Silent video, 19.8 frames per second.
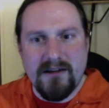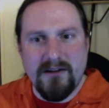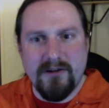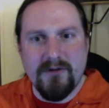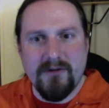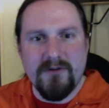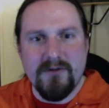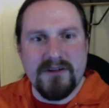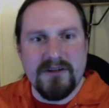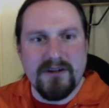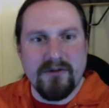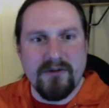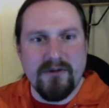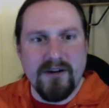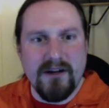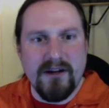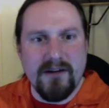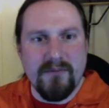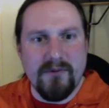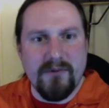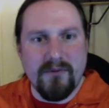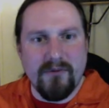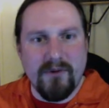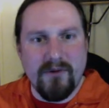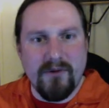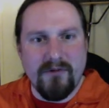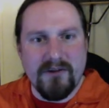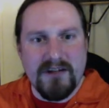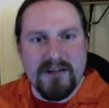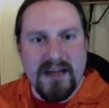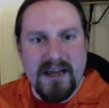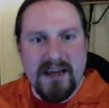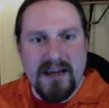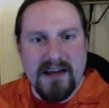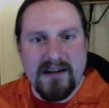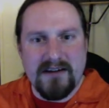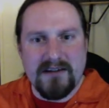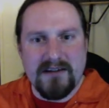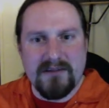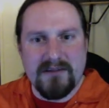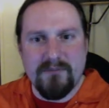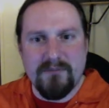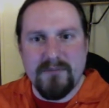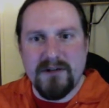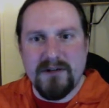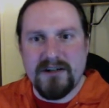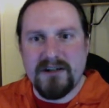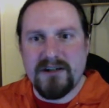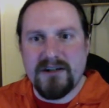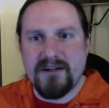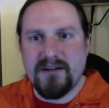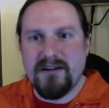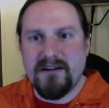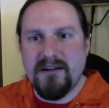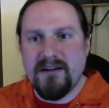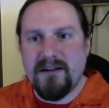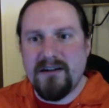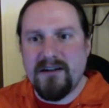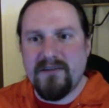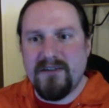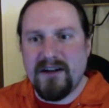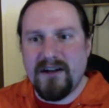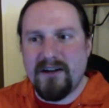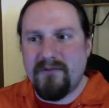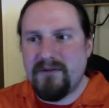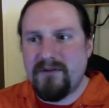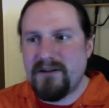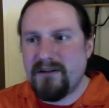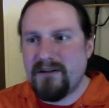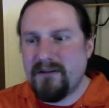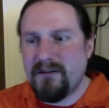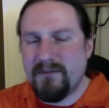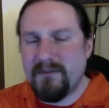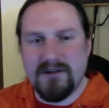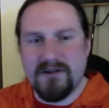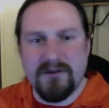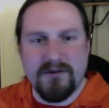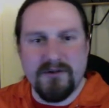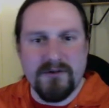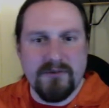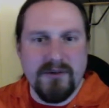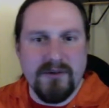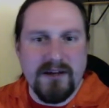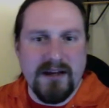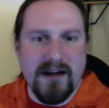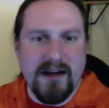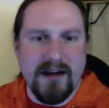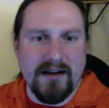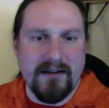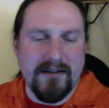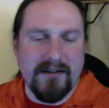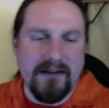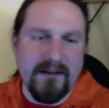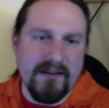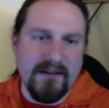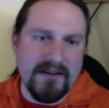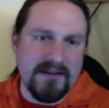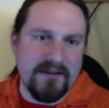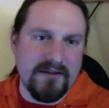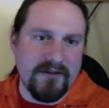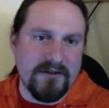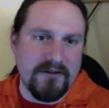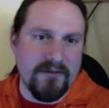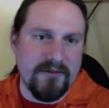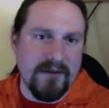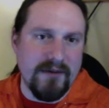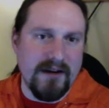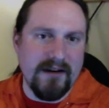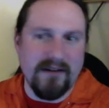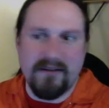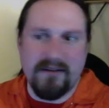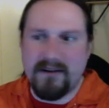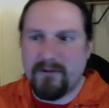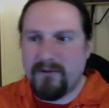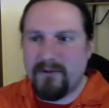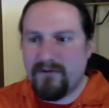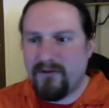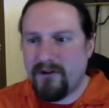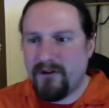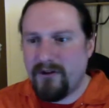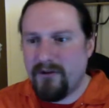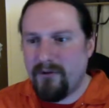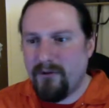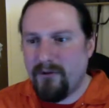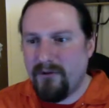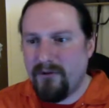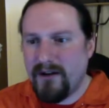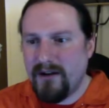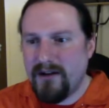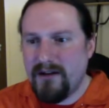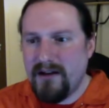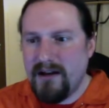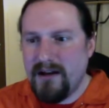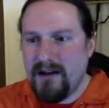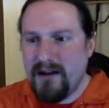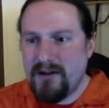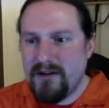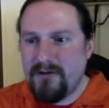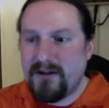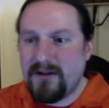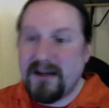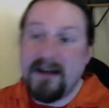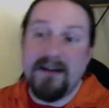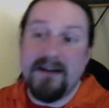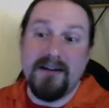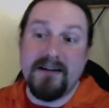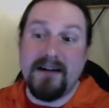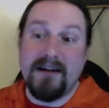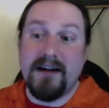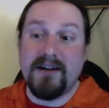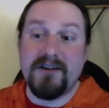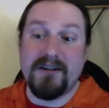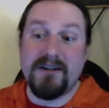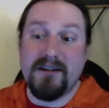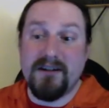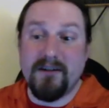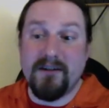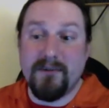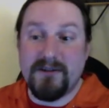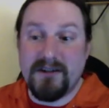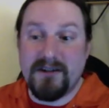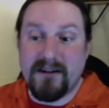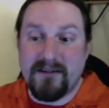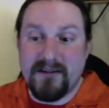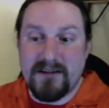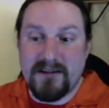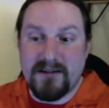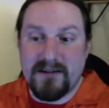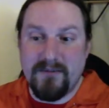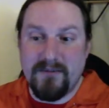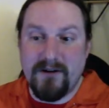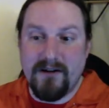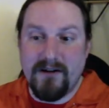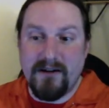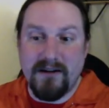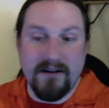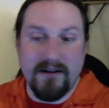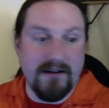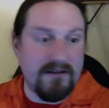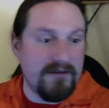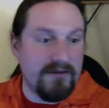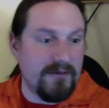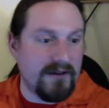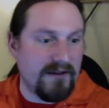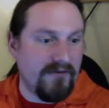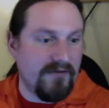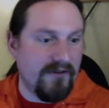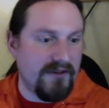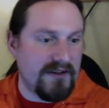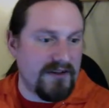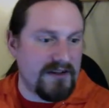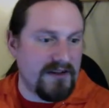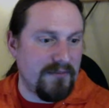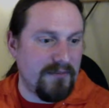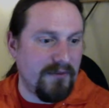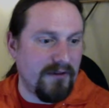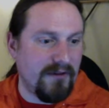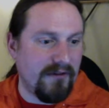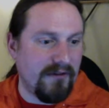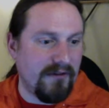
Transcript: lose the green, but we retain as much of that original image as we can. Now, that's not too bad. I think we've got it all there. You can actually double check this by doing a very simple